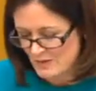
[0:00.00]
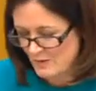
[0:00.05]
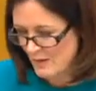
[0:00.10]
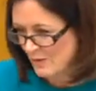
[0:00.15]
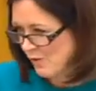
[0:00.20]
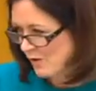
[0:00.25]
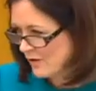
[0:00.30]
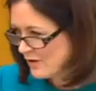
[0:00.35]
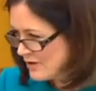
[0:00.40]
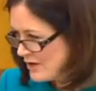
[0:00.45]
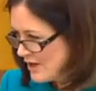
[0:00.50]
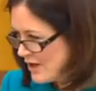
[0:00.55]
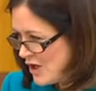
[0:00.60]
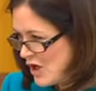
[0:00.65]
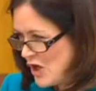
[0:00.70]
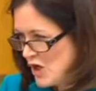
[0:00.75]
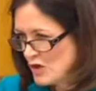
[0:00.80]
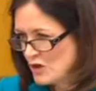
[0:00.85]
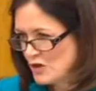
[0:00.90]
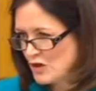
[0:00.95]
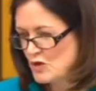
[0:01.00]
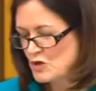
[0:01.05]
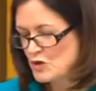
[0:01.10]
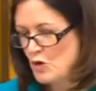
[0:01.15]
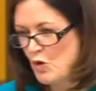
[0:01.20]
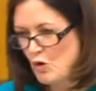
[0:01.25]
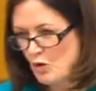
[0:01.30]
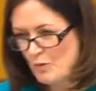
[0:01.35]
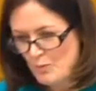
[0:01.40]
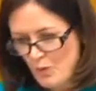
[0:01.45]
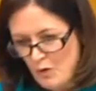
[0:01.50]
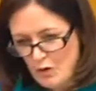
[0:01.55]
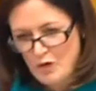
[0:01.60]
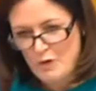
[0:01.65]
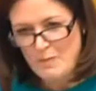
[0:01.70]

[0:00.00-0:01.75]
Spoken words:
We want you to talk more